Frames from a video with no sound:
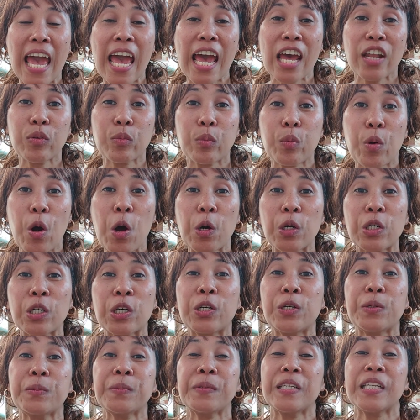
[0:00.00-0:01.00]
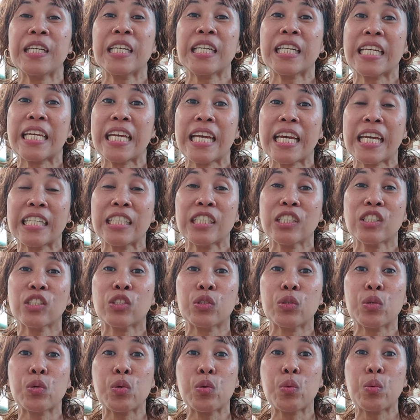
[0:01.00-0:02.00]
and welcome again
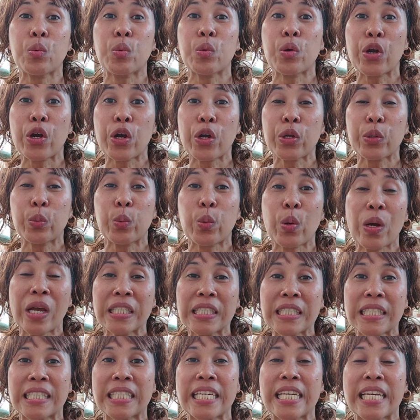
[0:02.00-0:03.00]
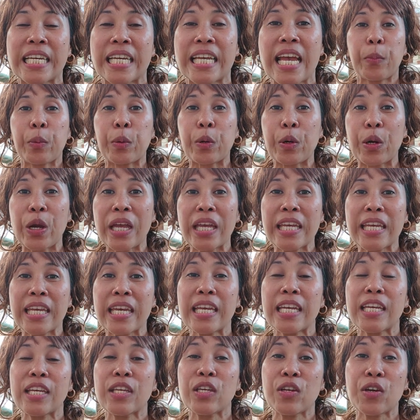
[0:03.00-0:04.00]
to Word Wednesday.
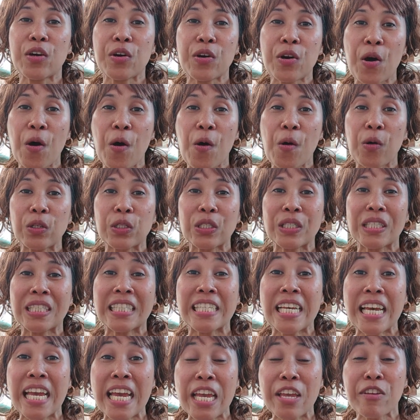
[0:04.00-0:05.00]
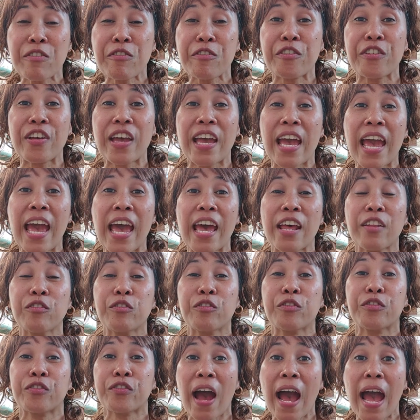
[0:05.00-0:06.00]
Praying you're all safe
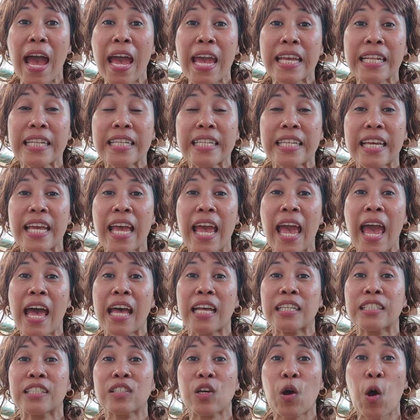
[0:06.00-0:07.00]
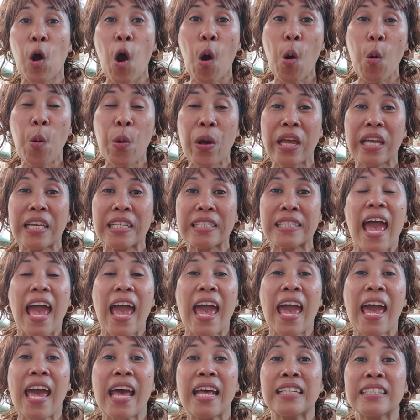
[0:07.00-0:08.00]
and fine as always.
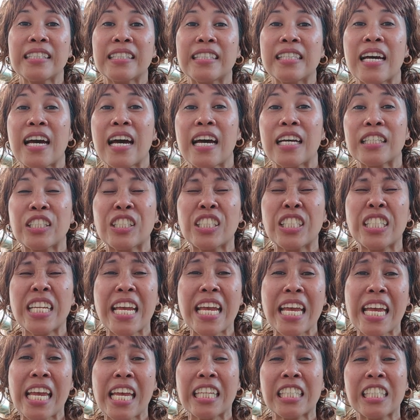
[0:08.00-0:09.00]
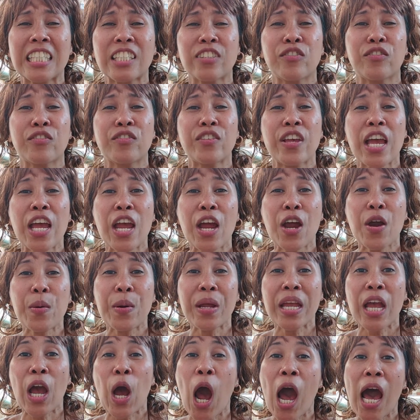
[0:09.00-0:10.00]
And uh, today it's
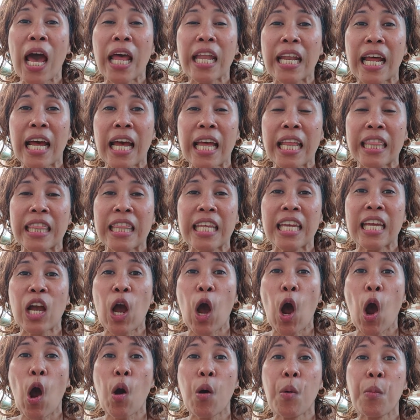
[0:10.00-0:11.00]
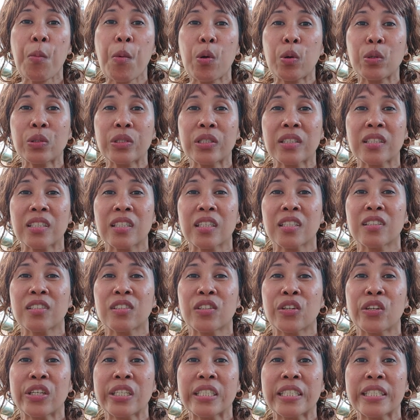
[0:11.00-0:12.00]
very hot. I think almost uh,
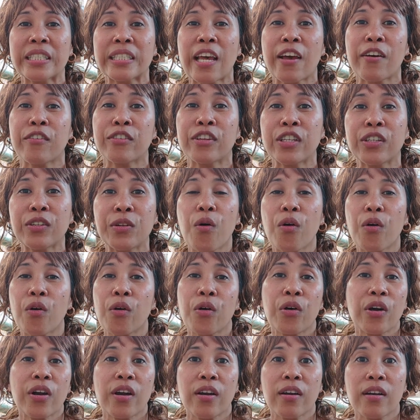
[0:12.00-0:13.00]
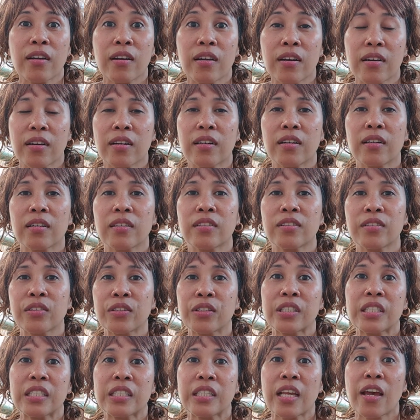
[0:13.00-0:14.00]
thirty-seven or
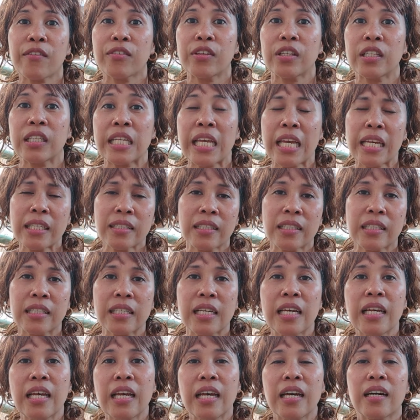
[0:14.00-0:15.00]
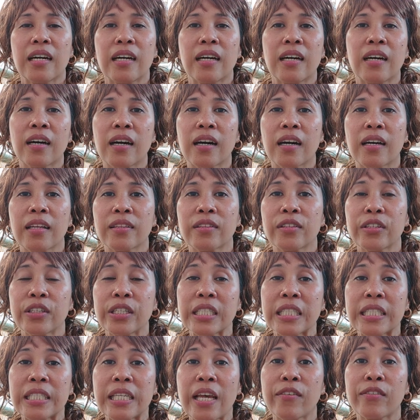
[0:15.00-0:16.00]
thirty-seven. Yes, uh,
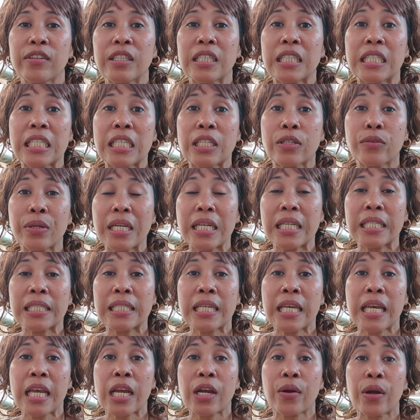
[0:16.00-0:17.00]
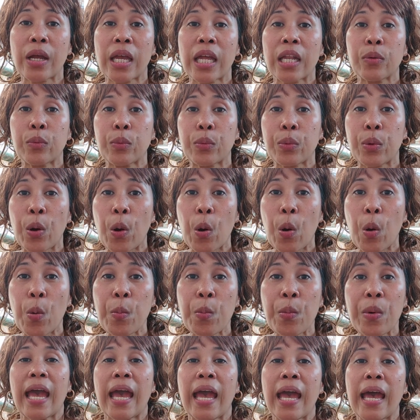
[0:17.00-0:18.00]
thirty-seven degrees here in
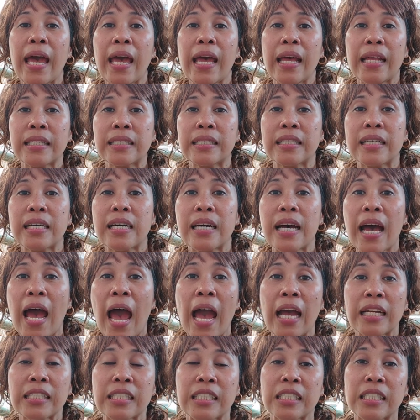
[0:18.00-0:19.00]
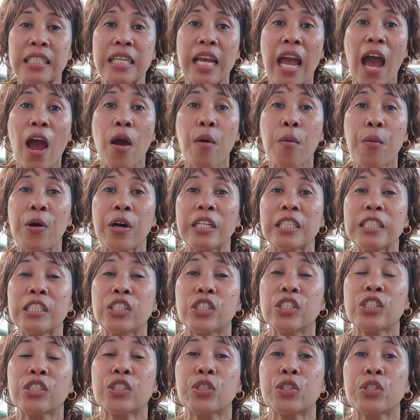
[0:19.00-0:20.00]
Rome. And uh, actually, I wanted
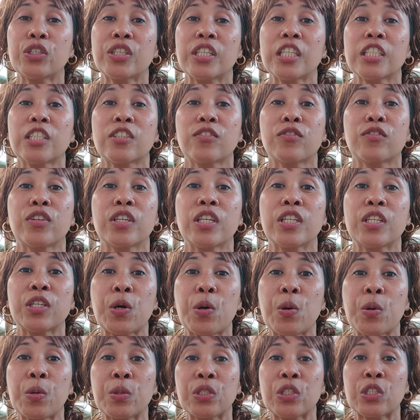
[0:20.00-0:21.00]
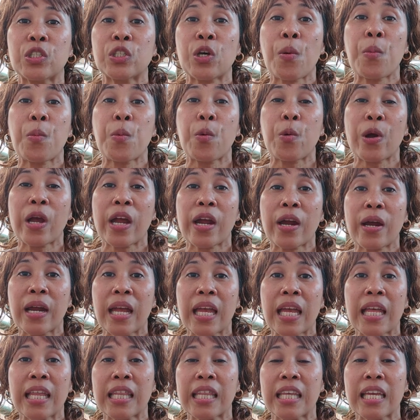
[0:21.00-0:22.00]
to do this video somewhere
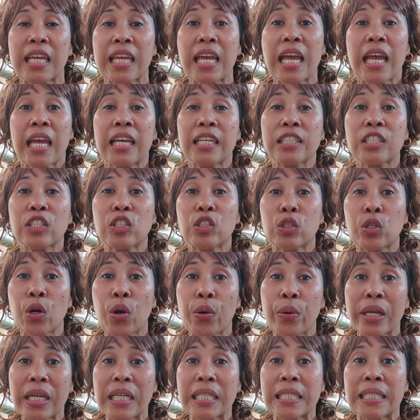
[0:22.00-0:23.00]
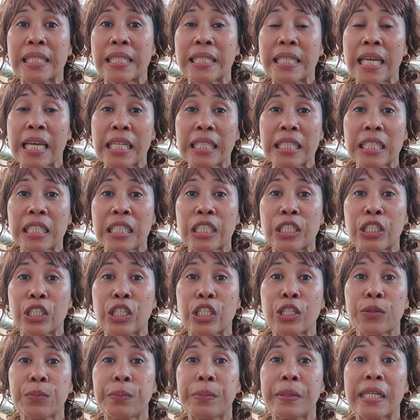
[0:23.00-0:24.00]
in the historic
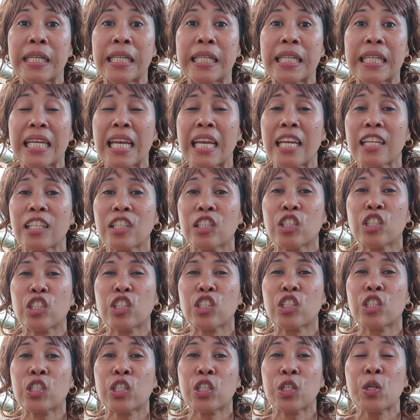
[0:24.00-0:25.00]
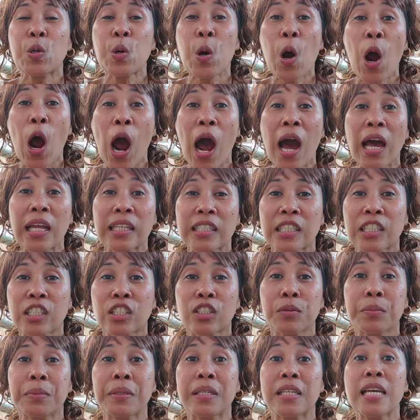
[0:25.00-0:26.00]
center, but it's too hot
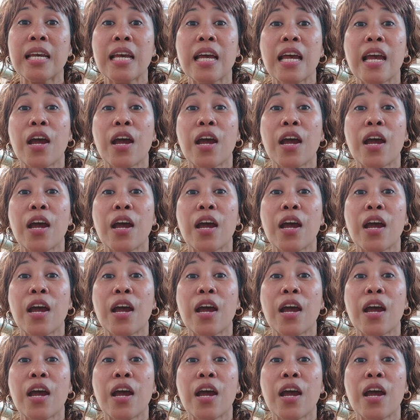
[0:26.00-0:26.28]
to be